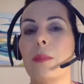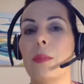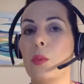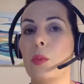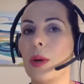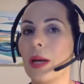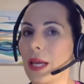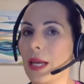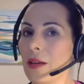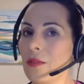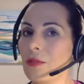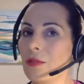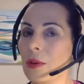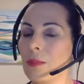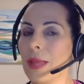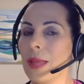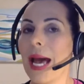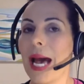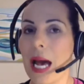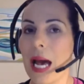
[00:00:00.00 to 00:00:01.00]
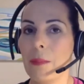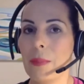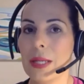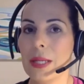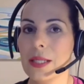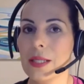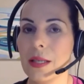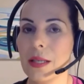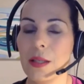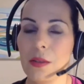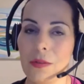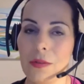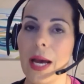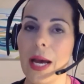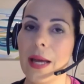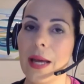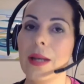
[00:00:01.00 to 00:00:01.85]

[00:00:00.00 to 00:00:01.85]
away from the habits that you've had.